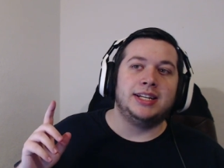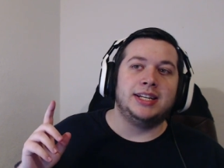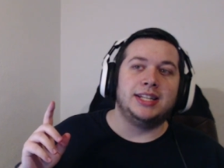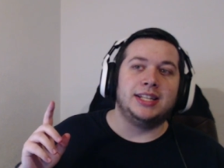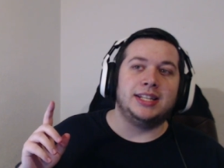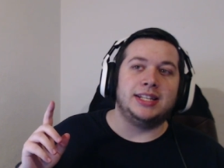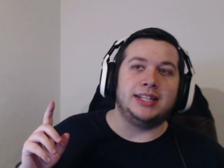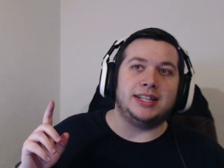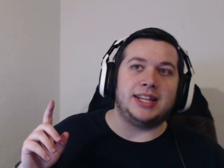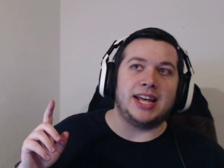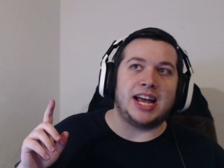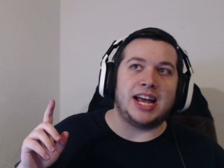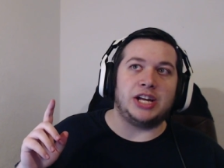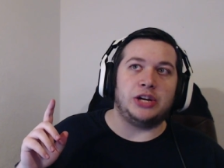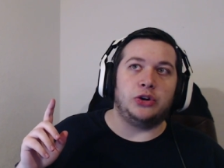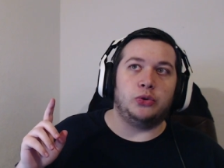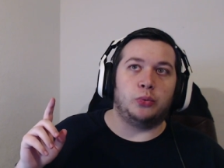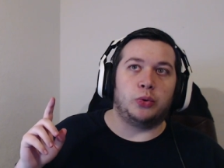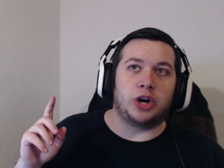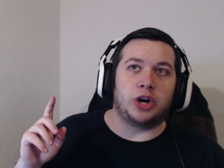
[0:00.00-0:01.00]
that
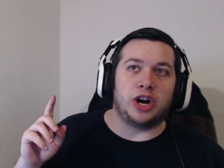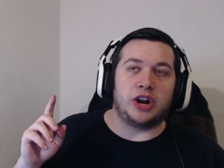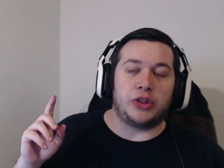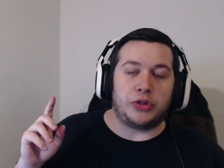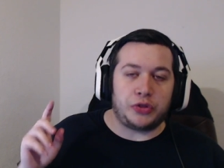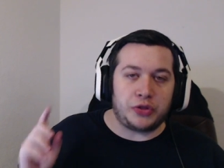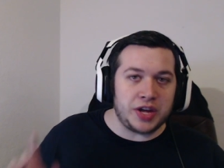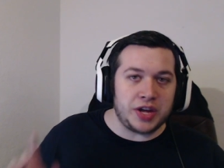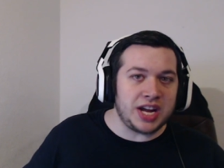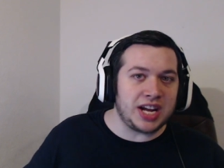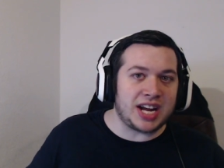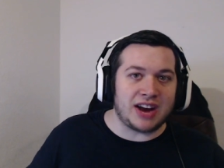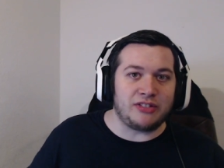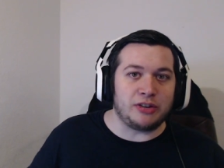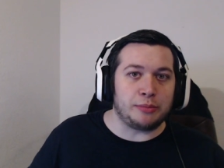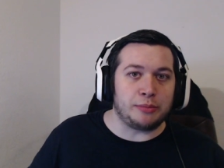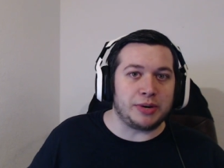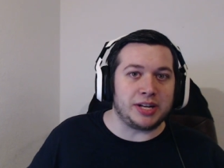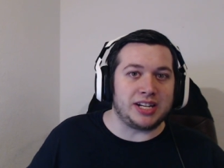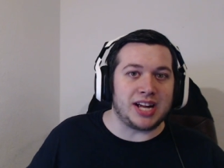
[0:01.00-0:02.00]
you we're gonna think
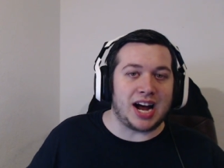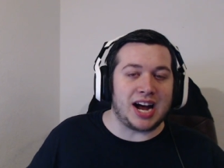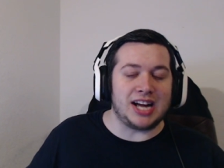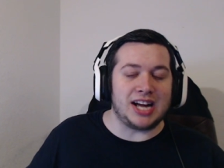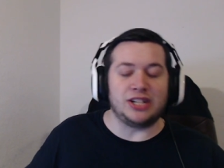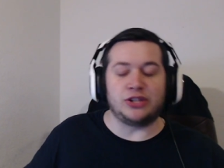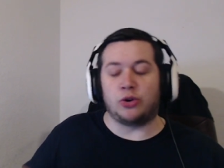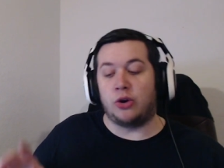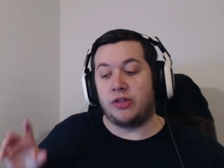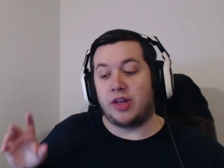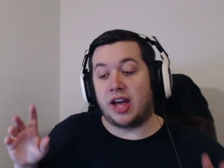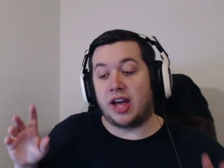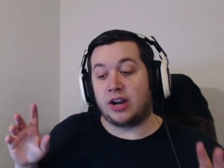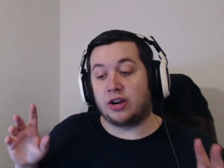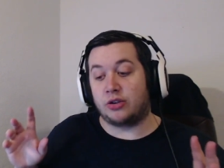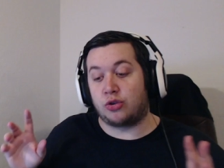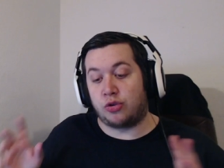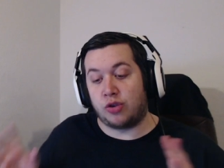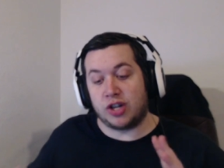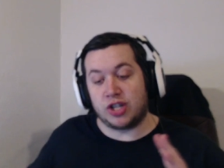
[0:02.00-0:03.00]
everybody dies or that
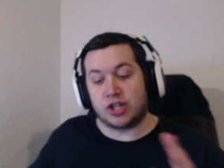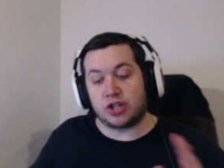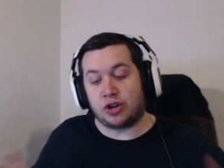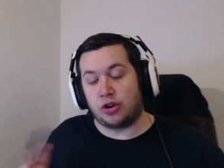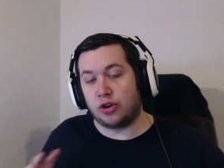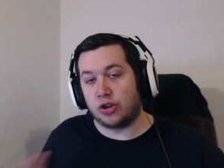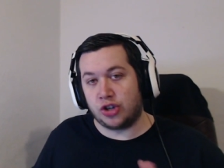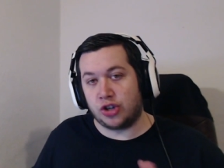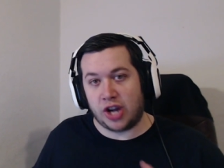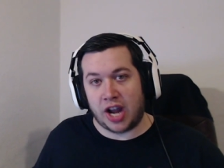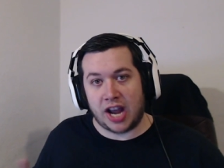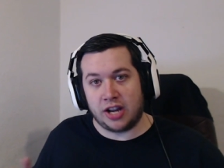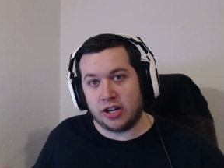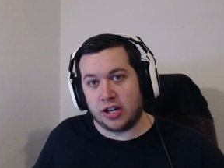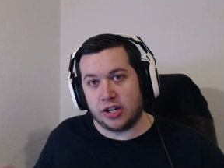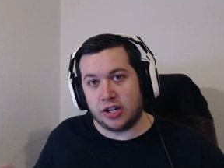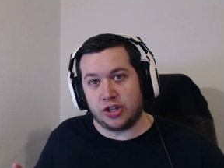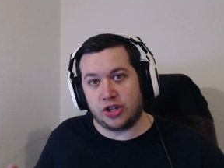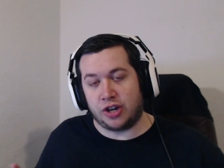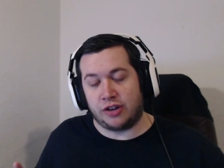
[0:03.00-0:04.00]
Chris or uh,
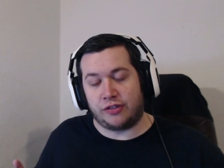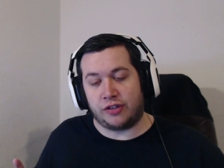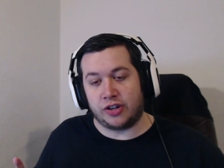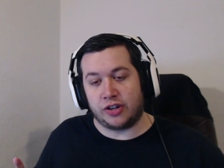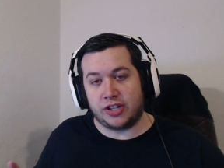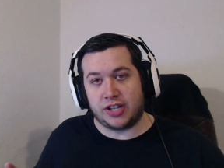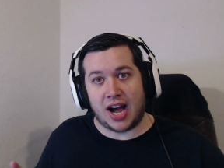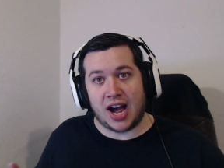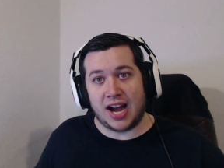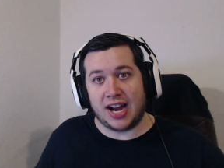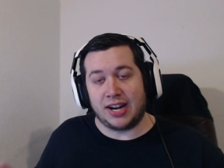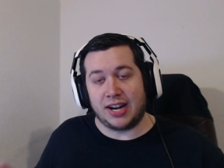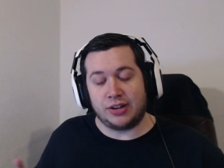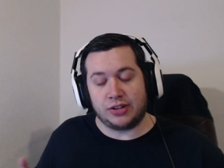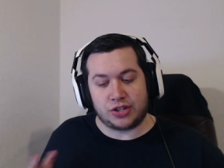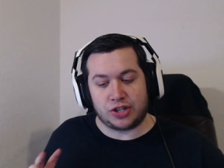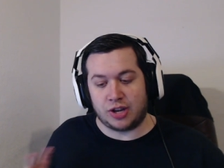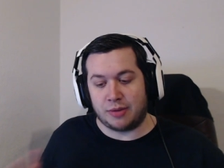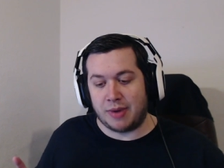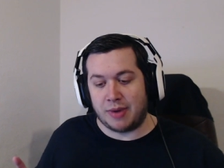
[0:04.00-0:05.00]
Jennifer die
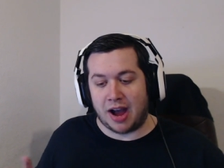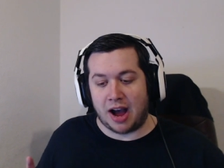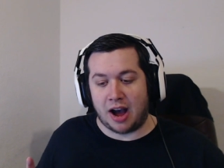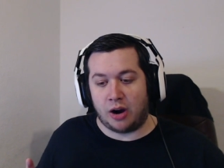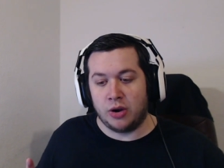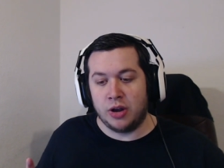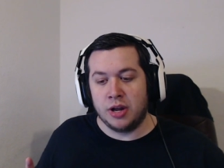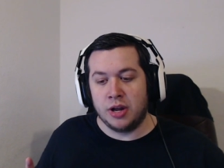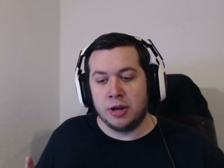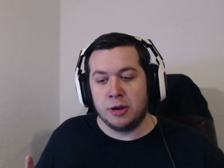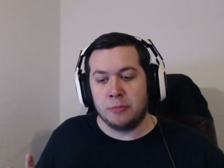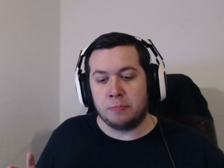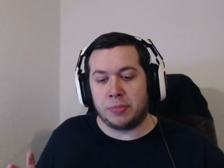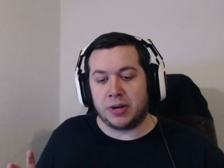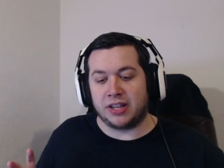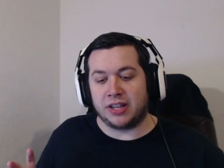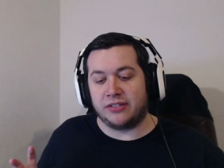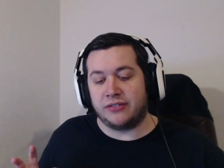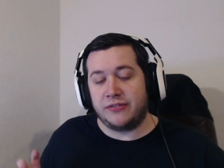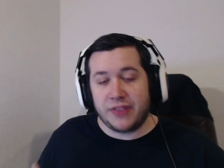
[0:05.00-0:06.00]
somehow. But at
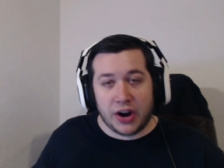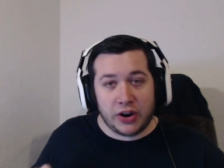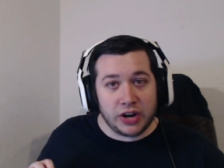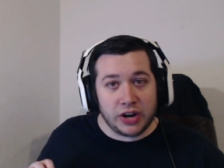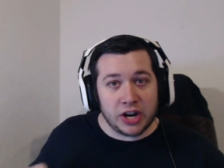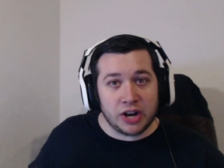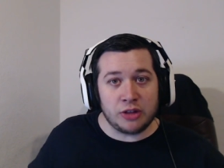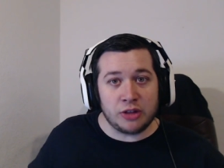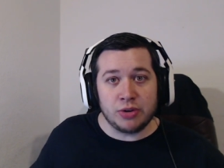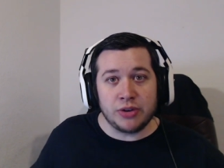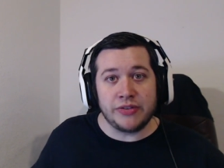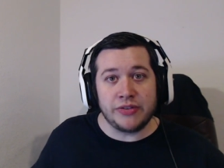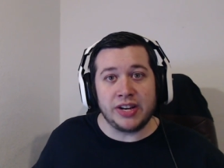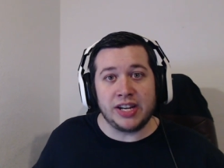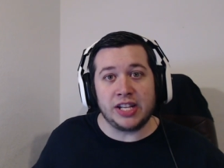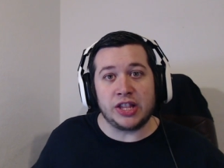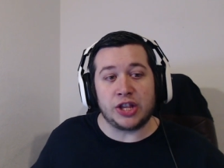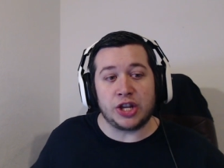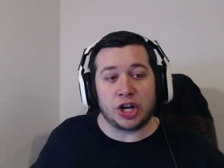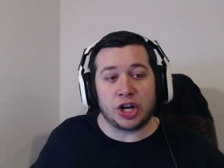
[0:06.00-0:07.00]
the very end of the movie,
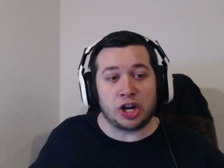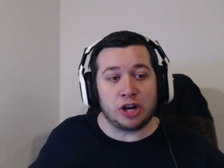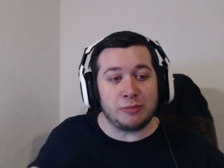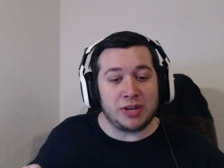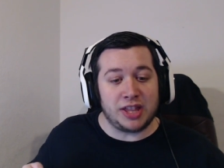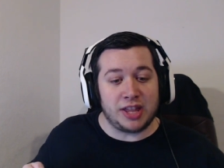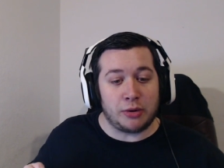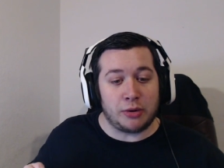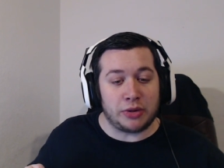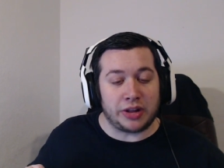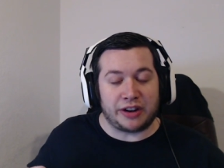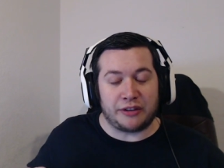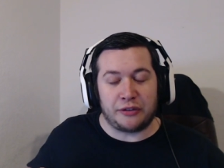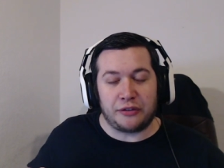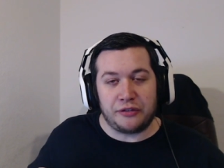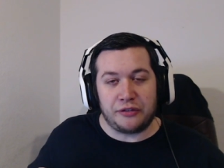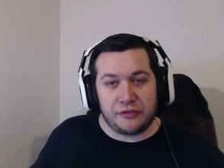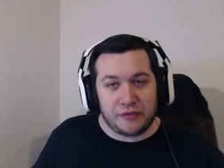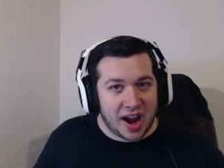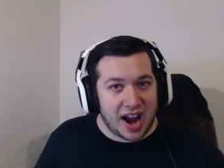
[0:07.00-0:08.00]
they're gonna be there with like a
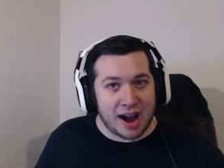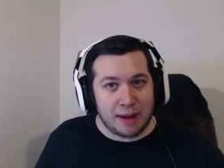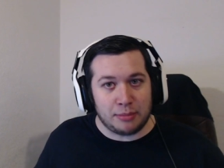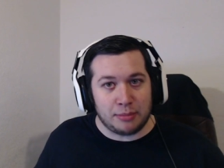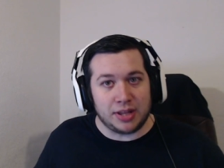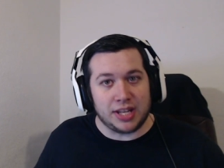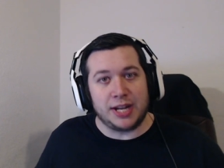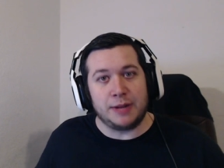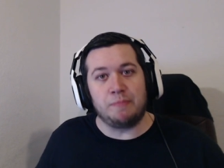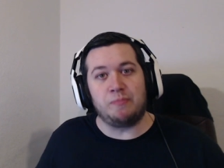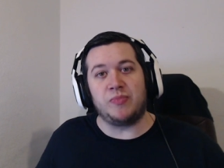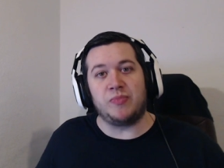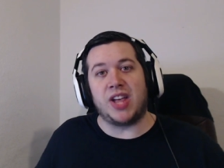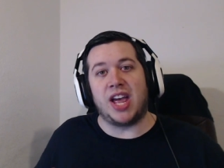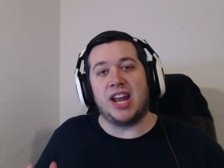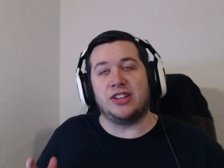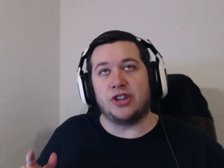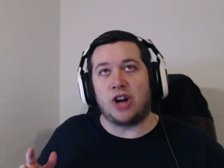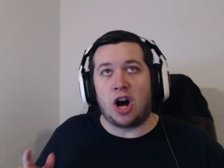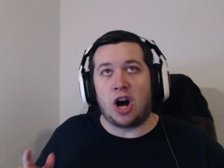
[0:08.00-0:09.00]
family, and
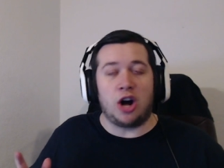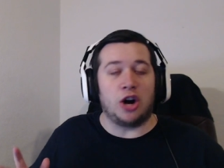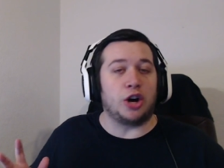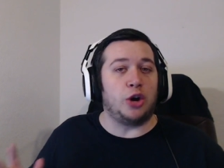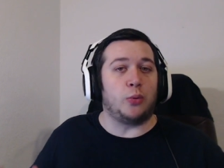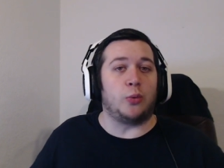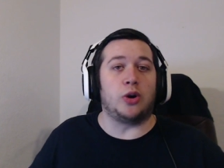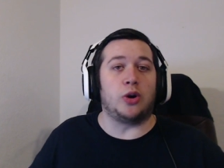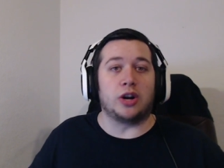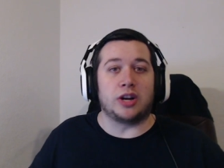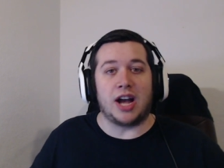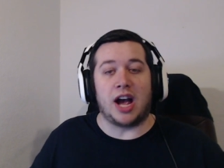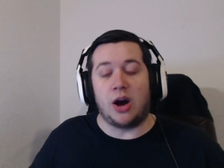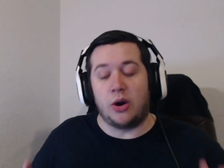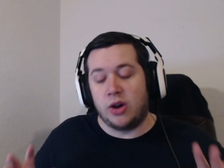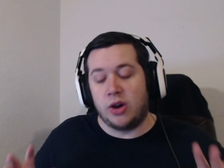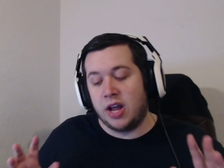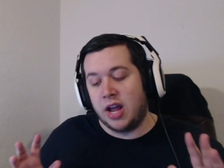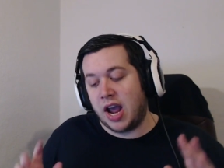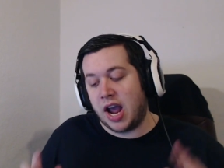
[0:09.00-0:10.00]
it's all gonna work out
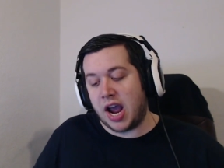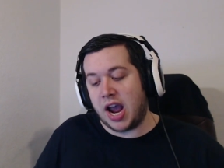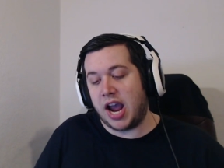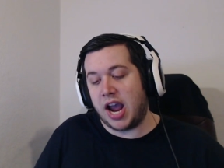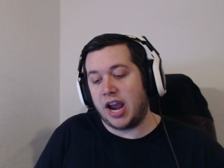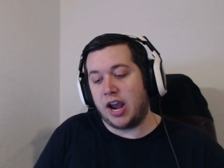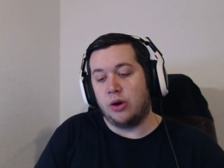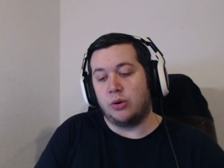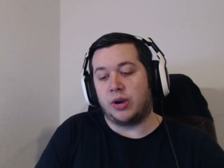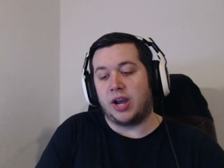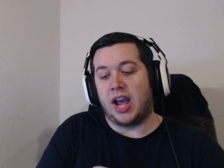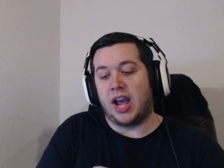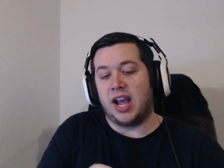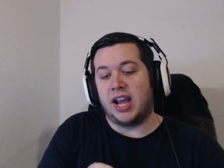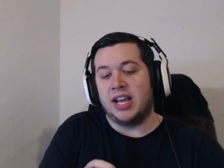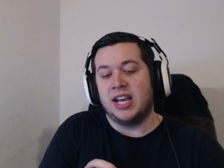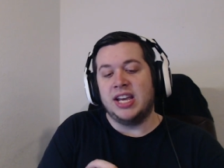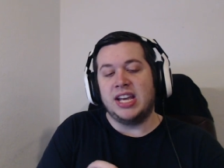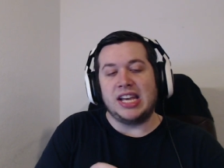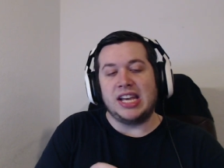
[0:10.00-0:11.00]
a okay.
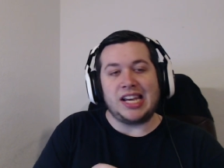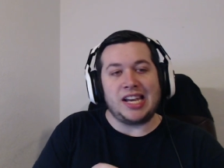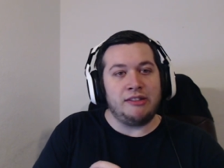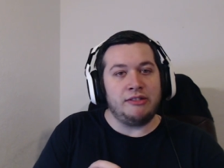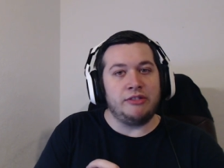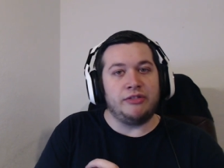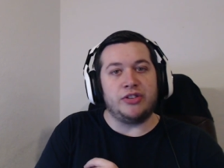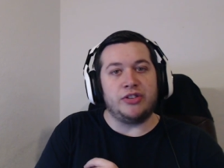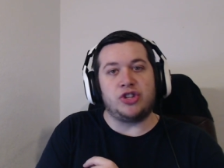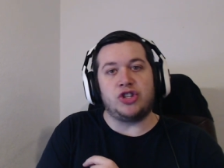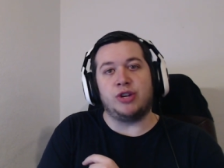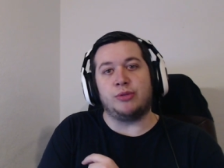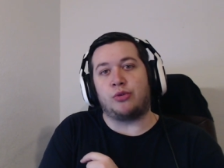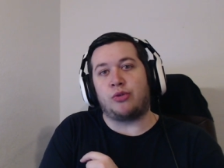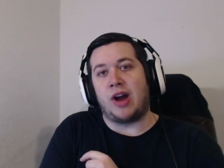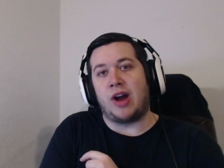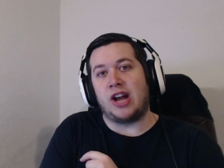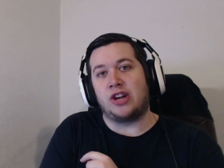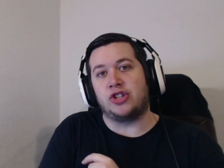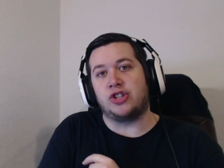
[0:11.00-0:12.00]
Even if the ship
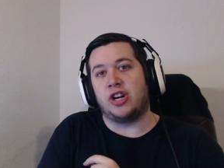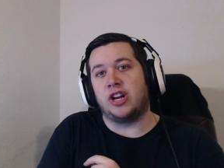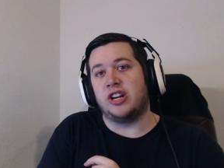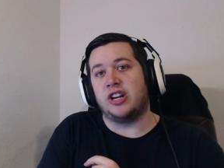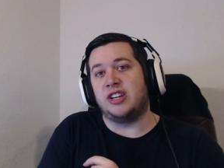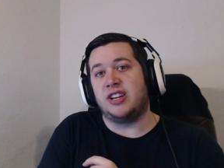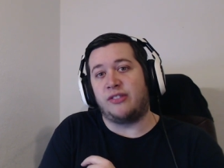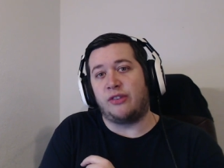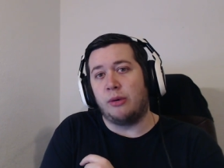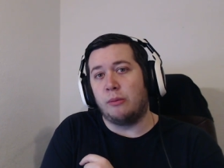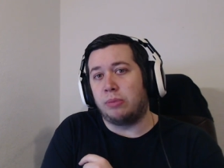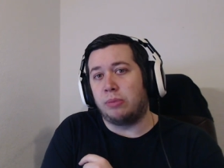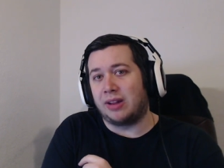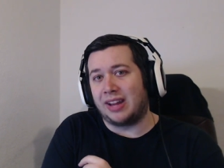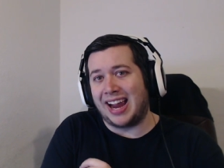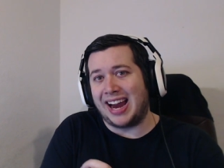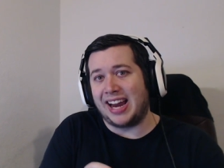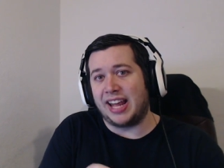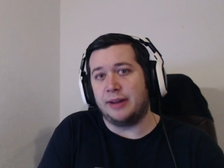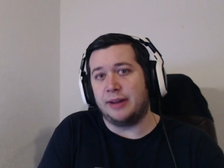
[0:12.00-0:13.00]
crashes on a different
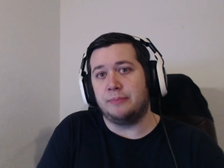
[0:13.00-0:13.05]
planet,